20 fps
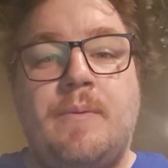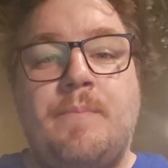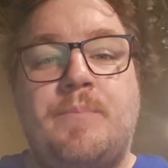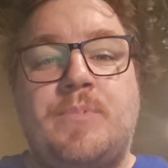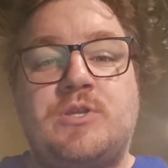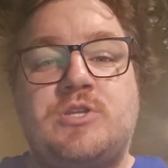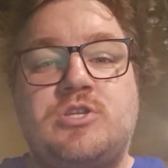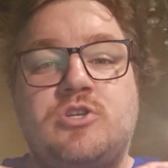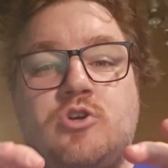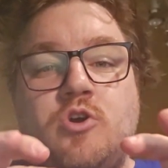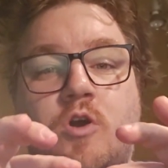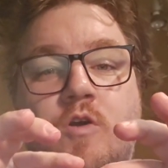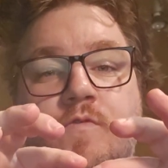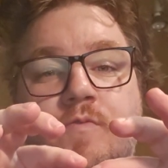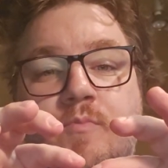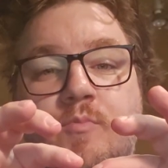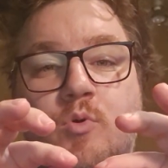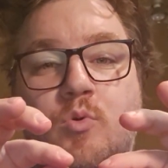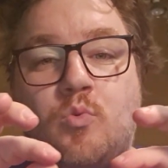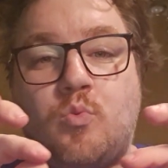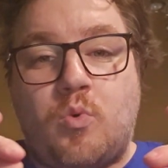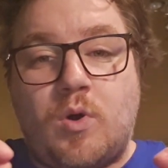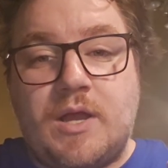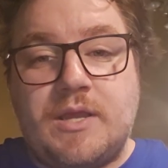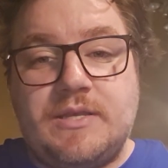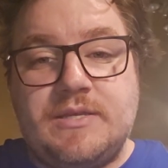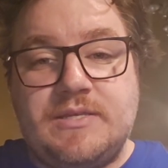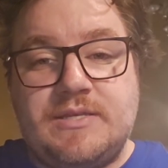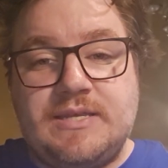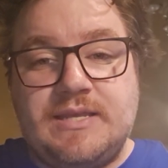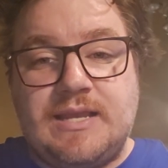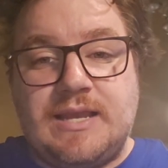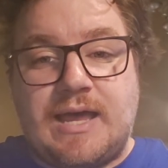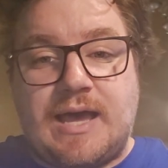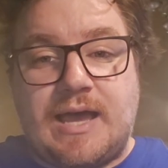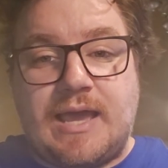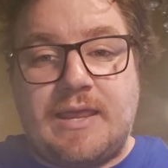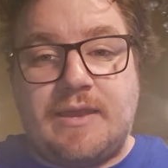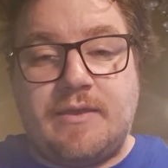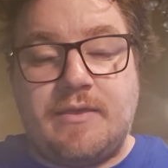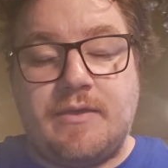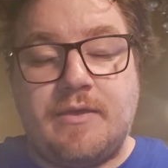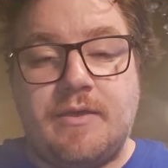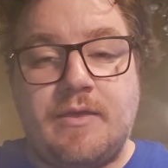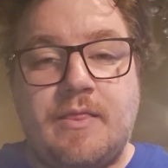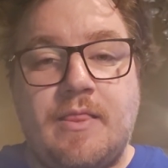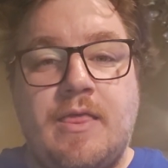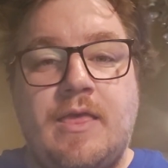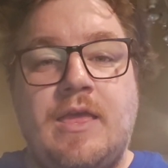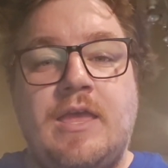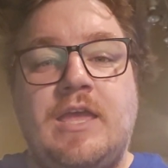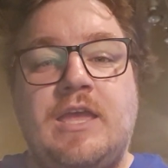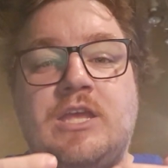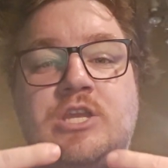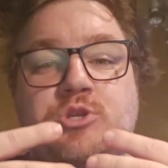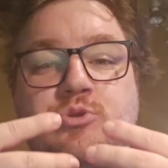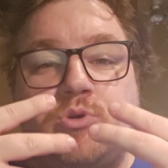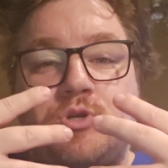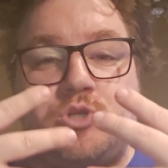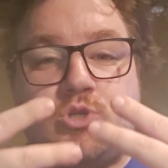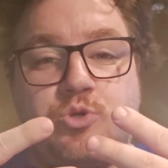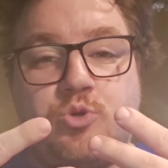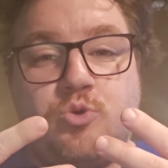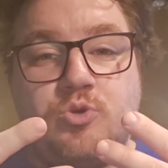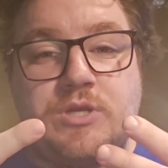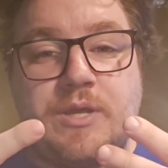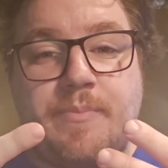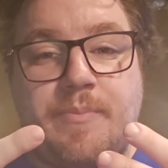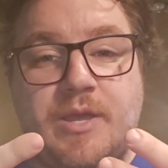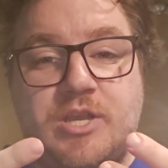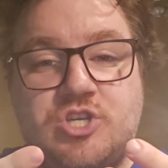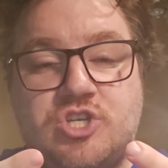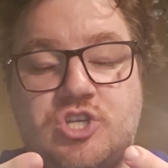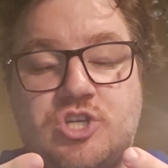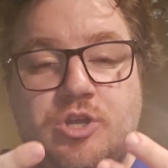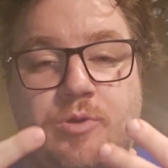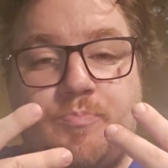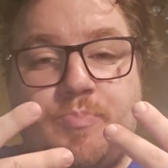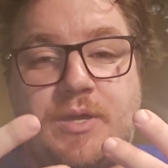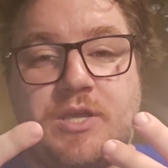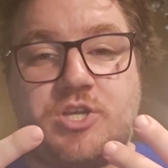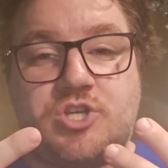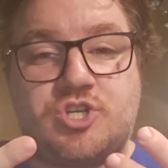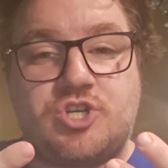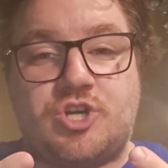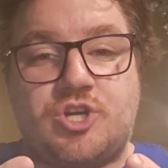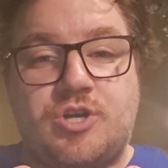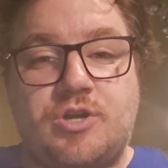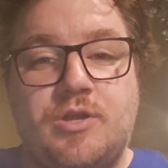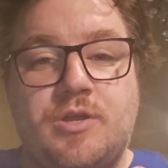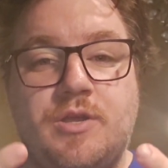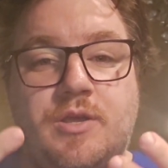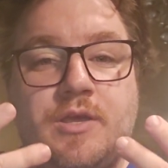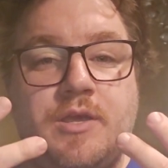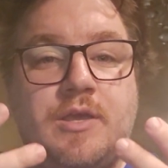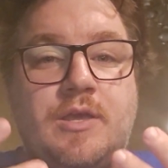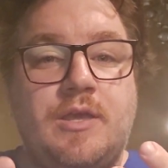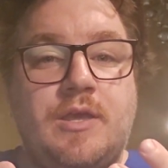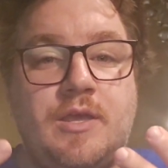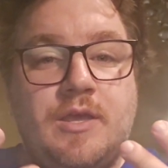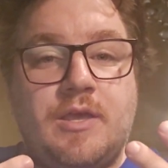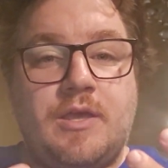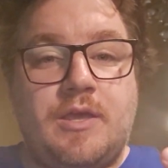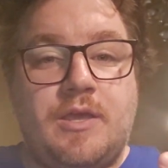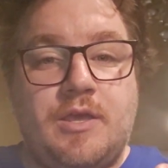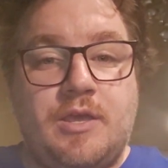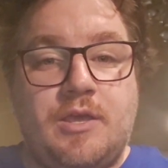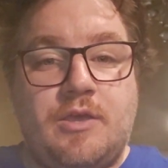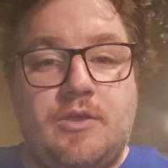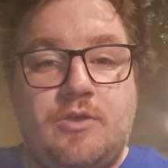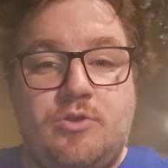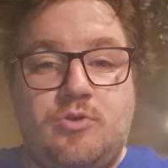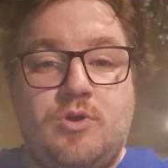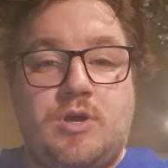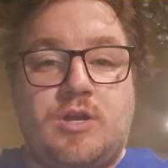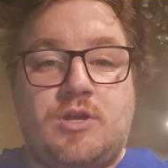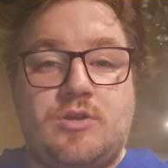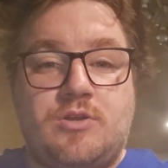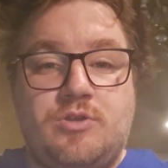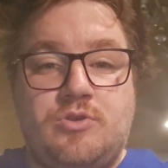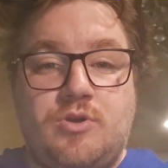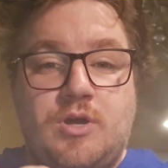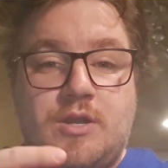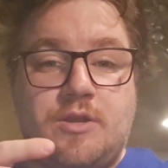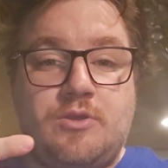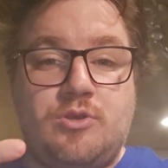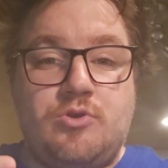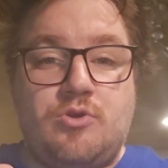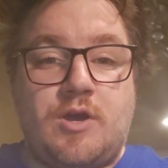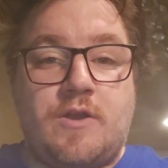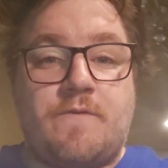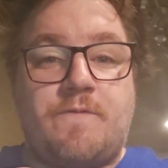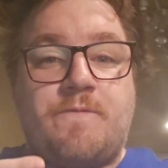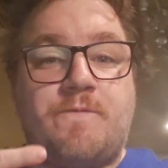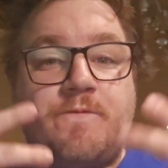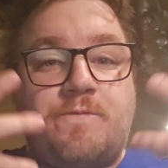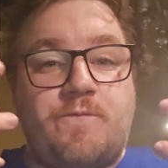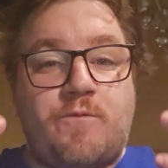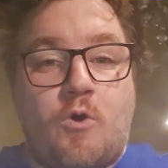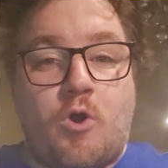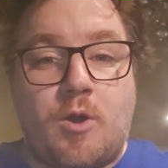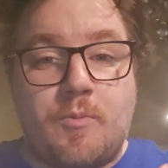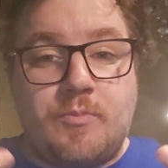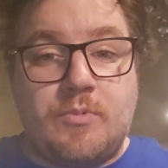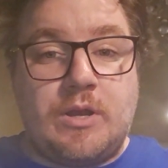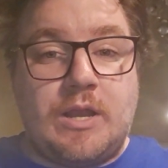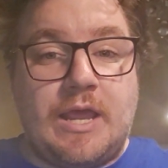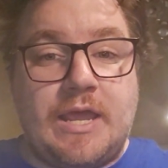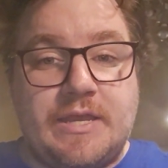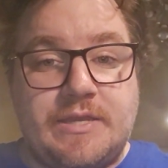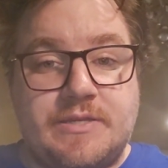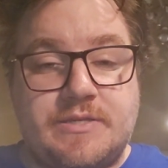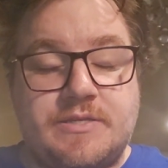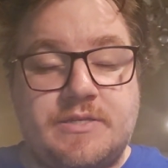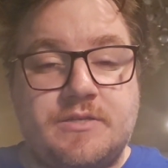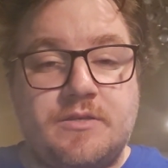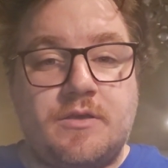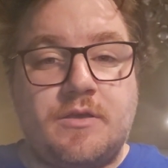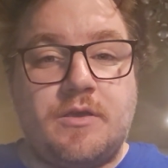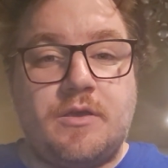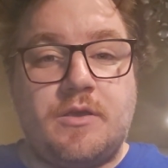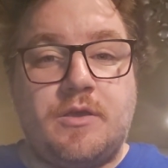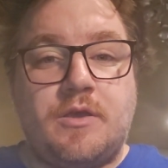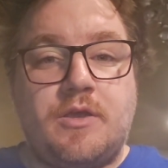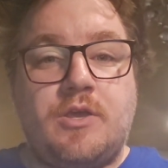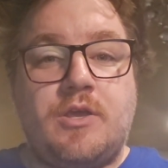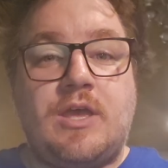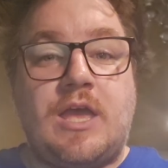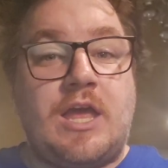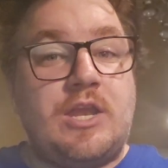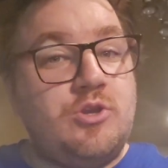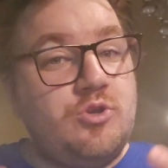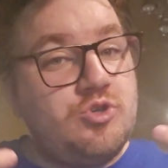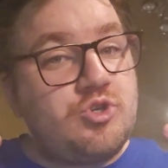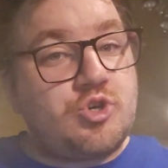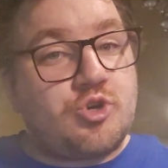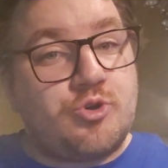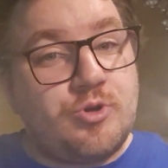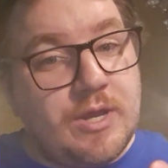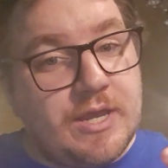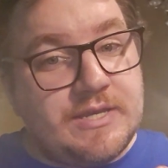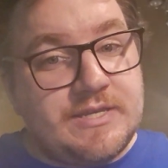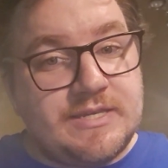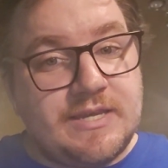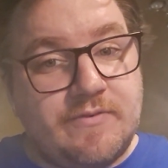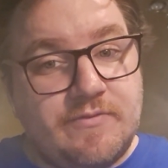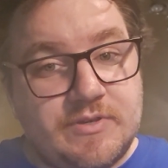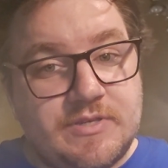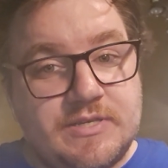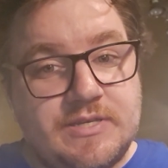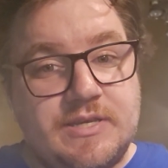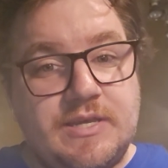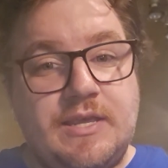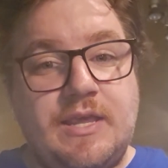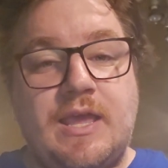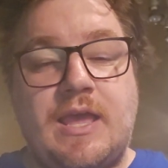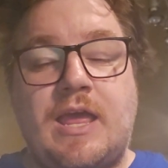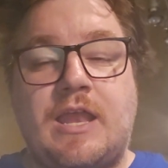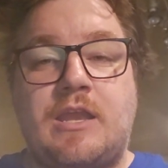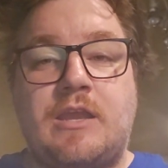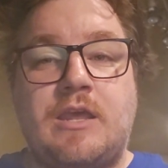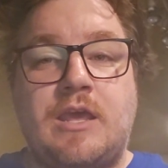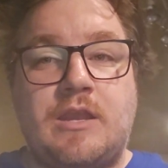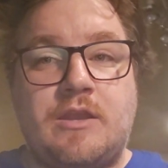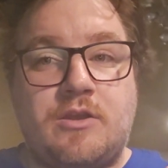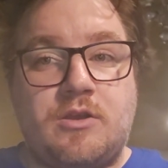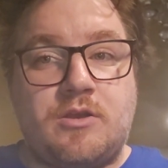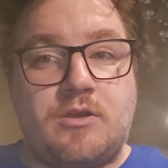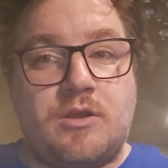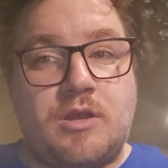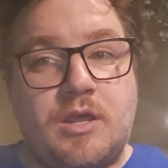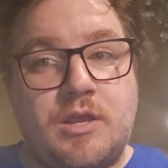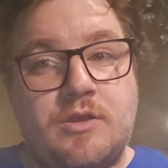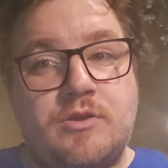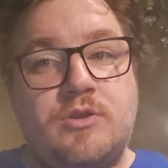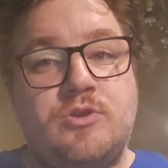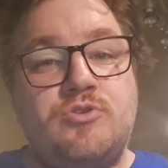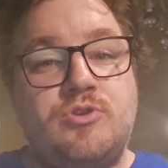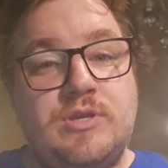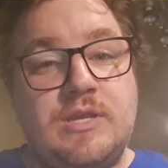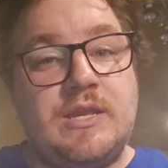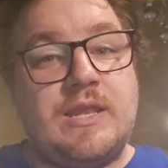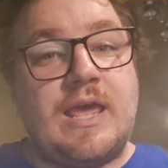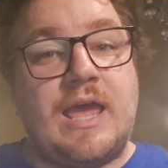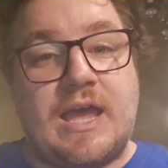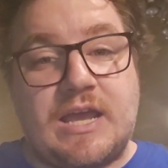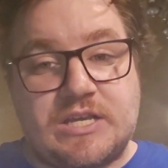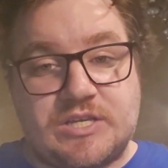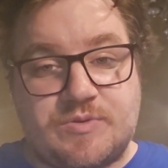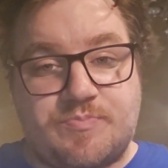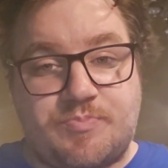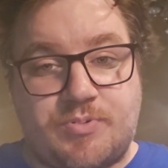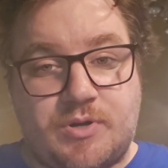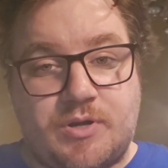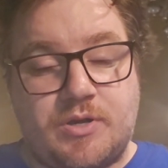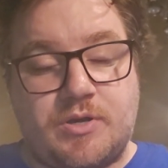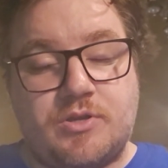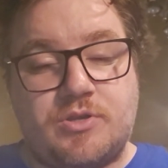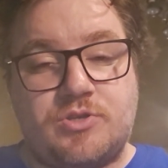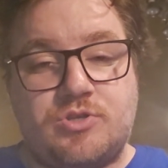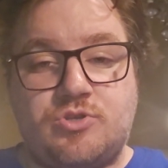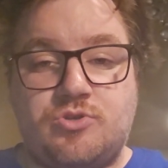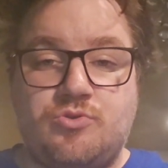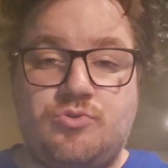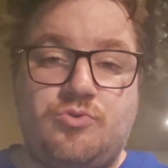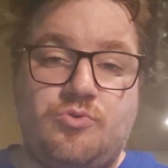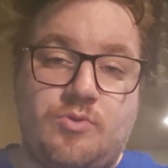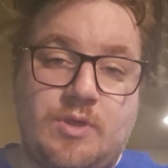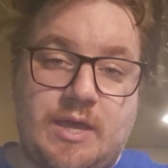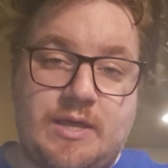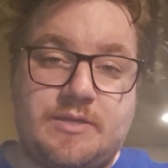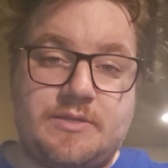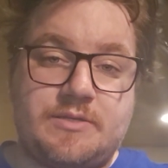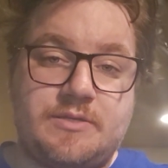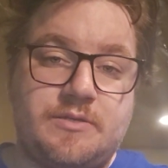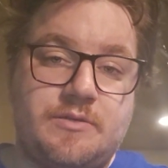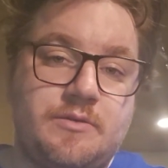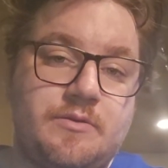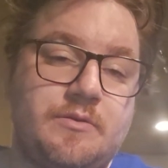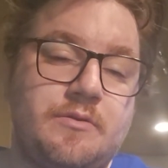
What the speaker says: But to go from a 1D line into a 2-dimensional picture, you gotta formulate and use creativity, and you need an expert to do that.